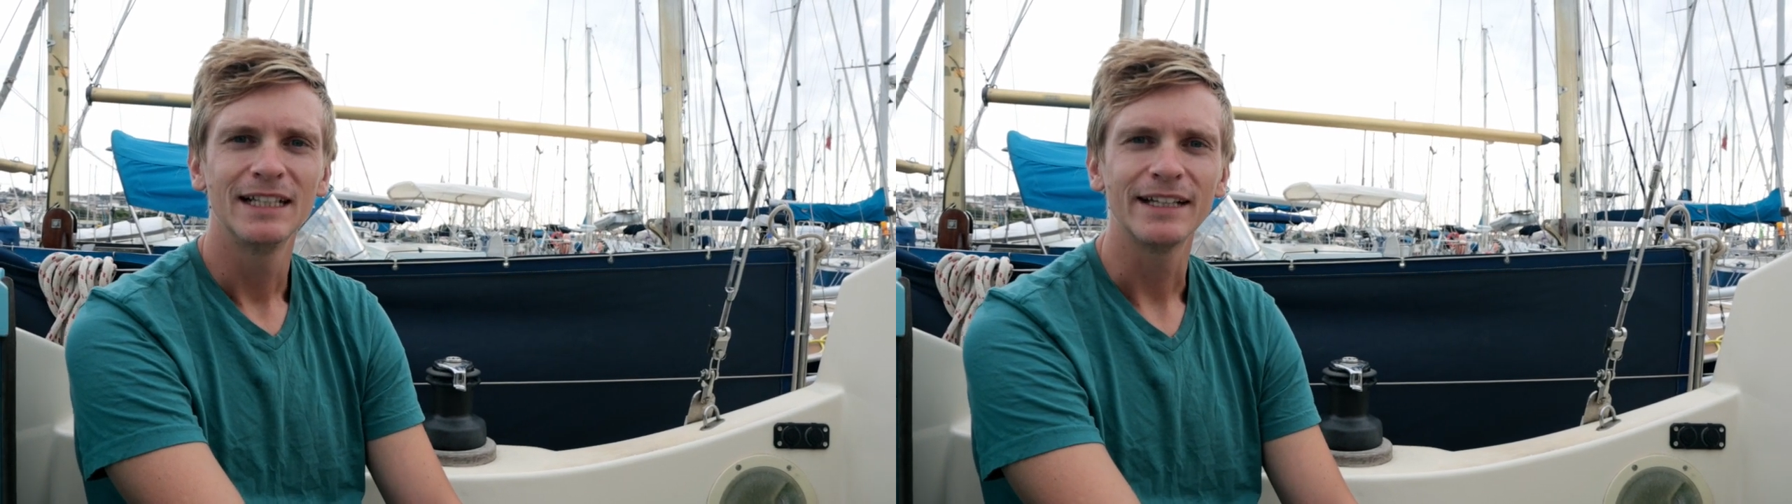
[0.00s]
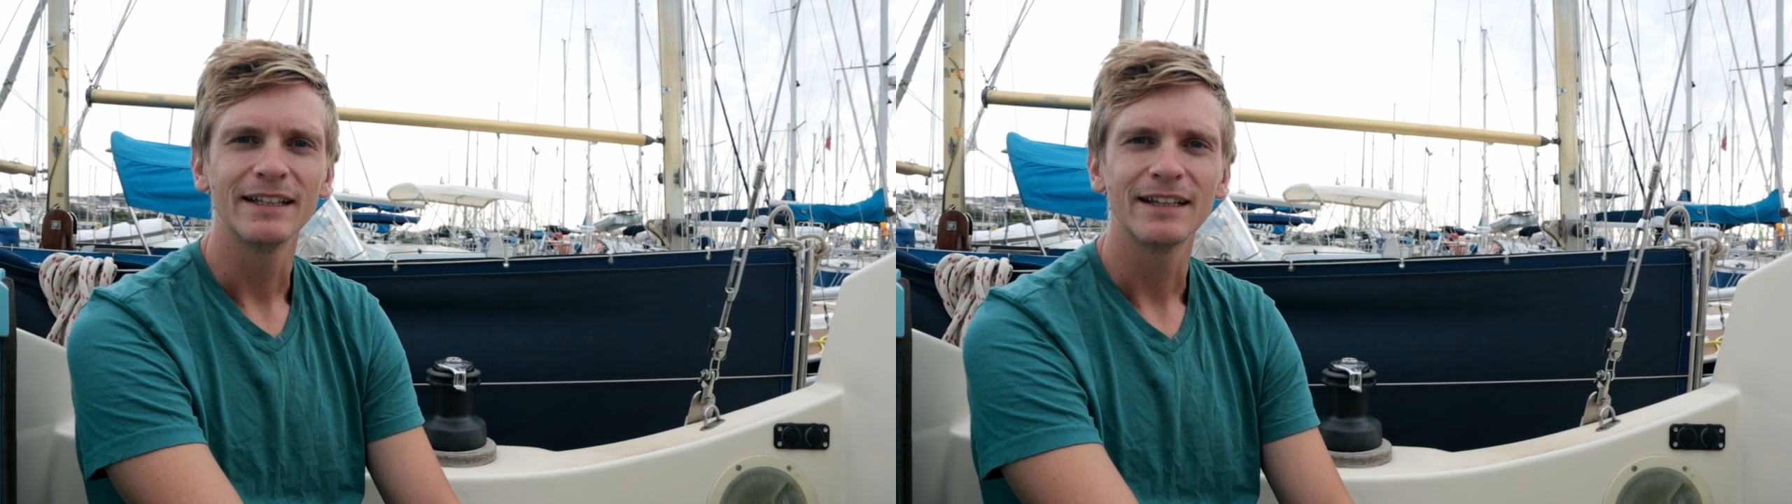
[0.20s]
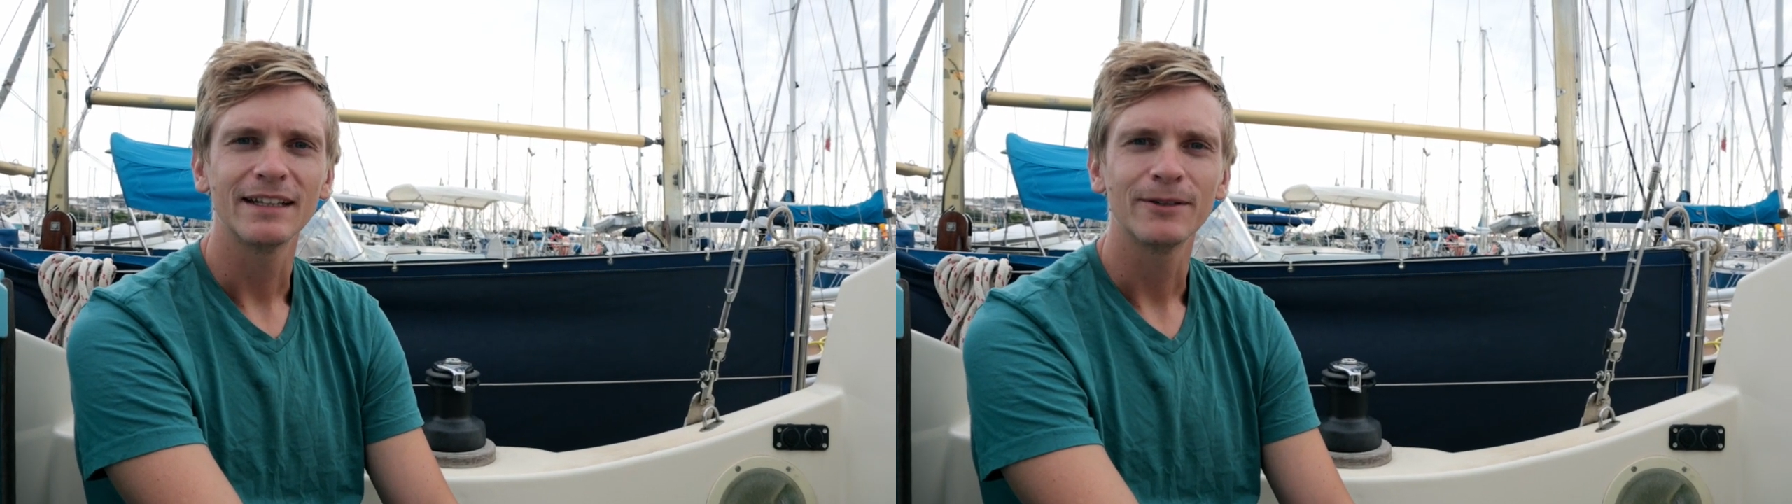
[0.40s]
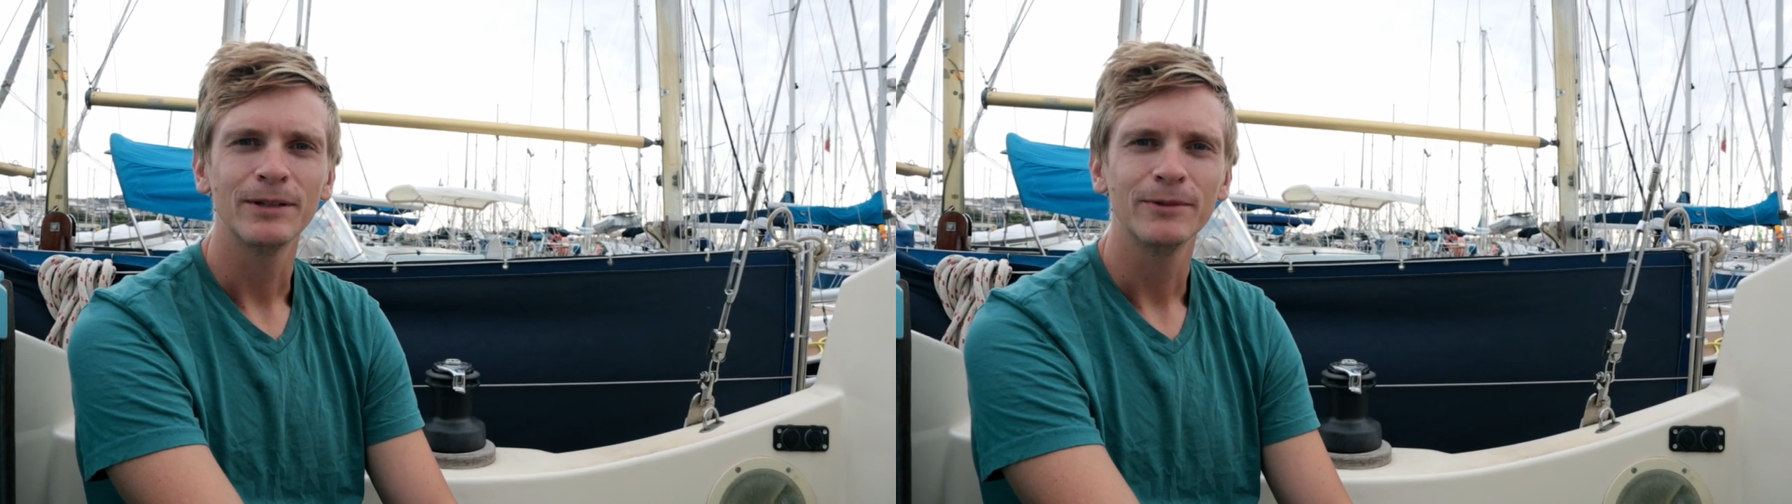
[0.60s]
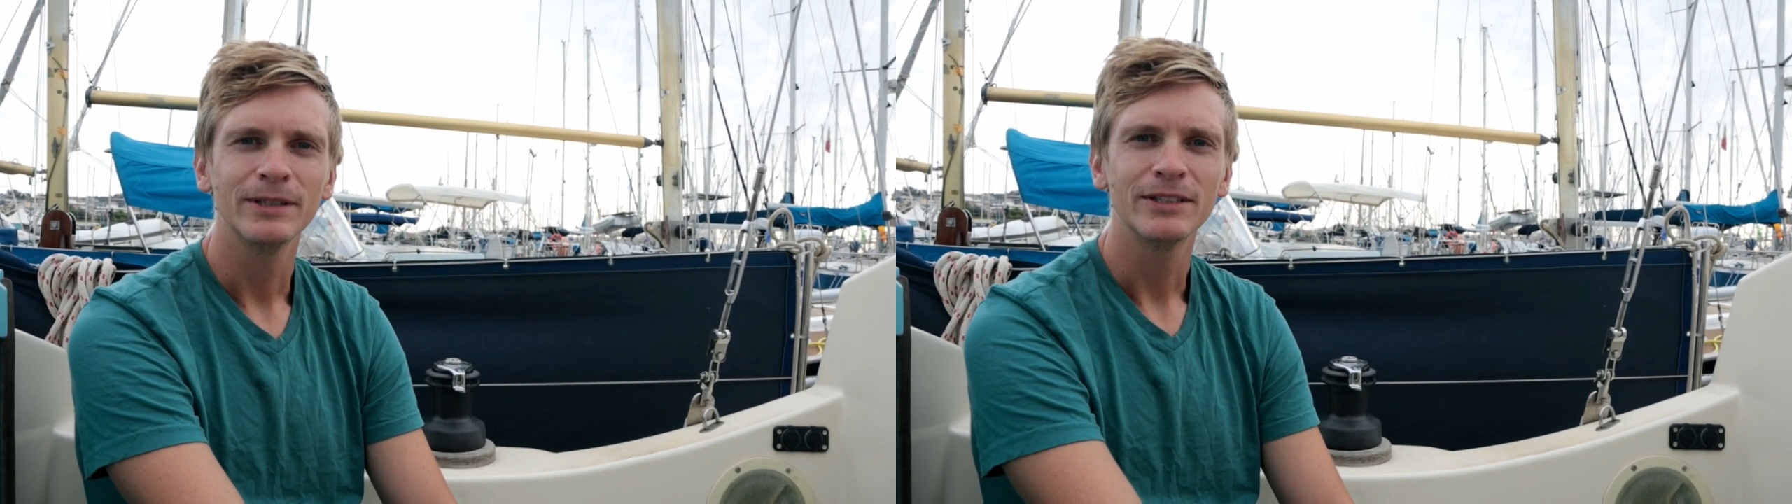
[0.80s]
I didn't think
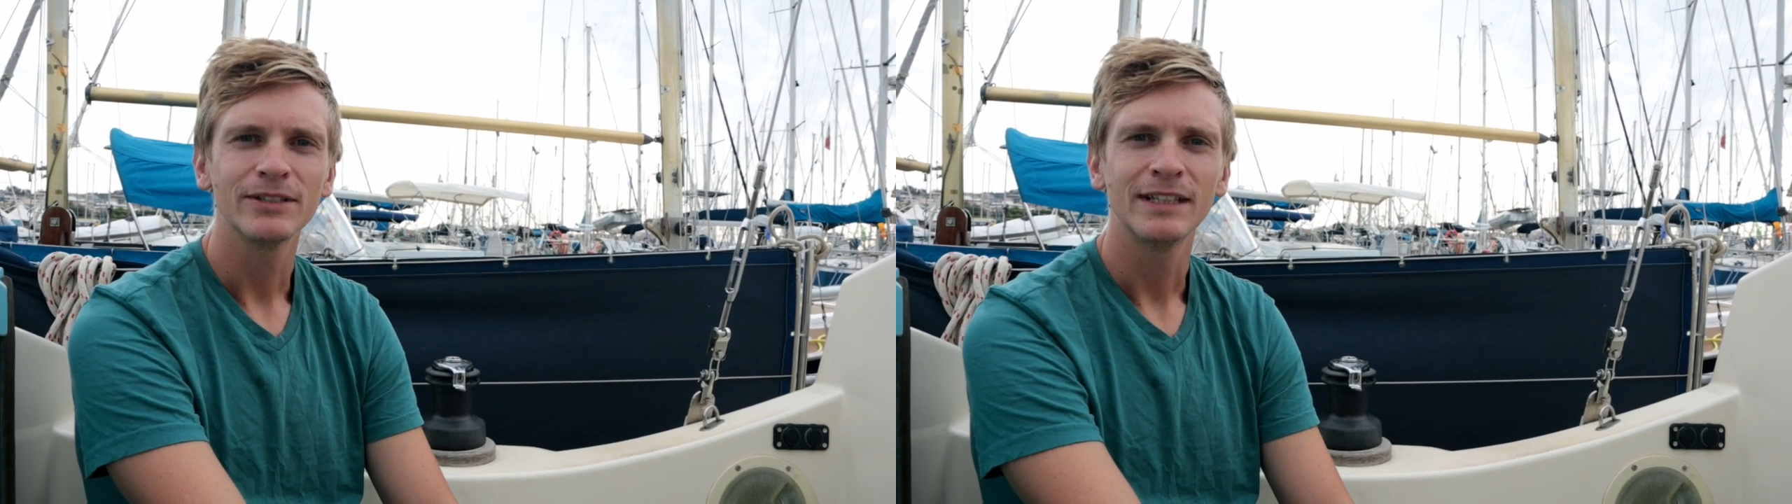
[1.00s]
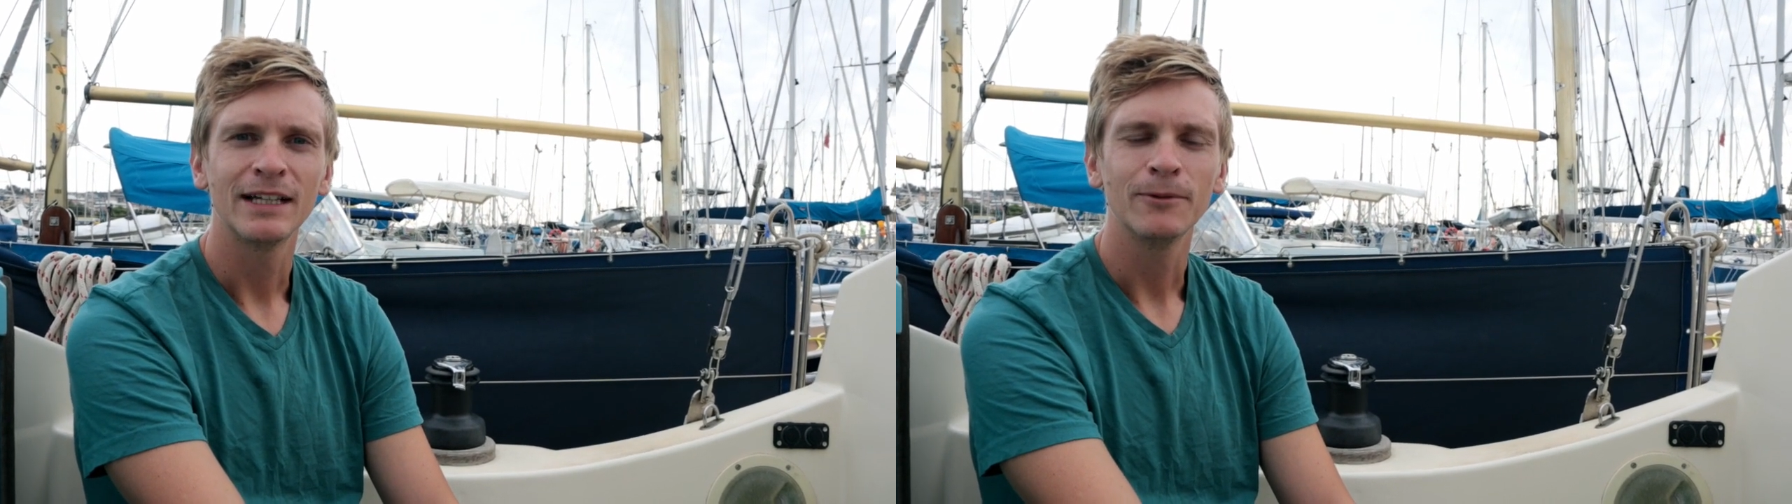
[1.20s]
we were doing